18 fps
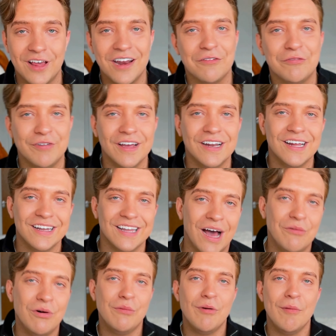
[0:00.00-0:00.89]
had a feeling
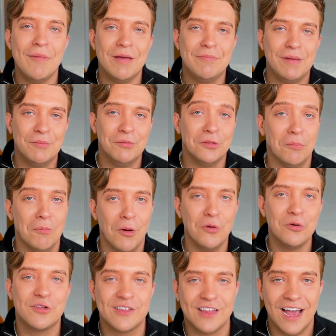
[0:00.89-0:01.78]
that one would make people the
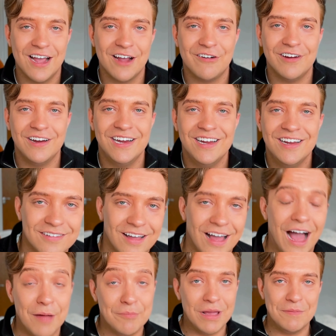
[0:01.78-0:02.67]
most angry
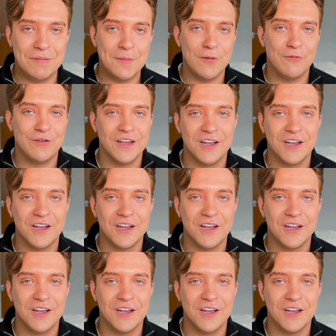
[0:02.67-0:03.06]
and make people think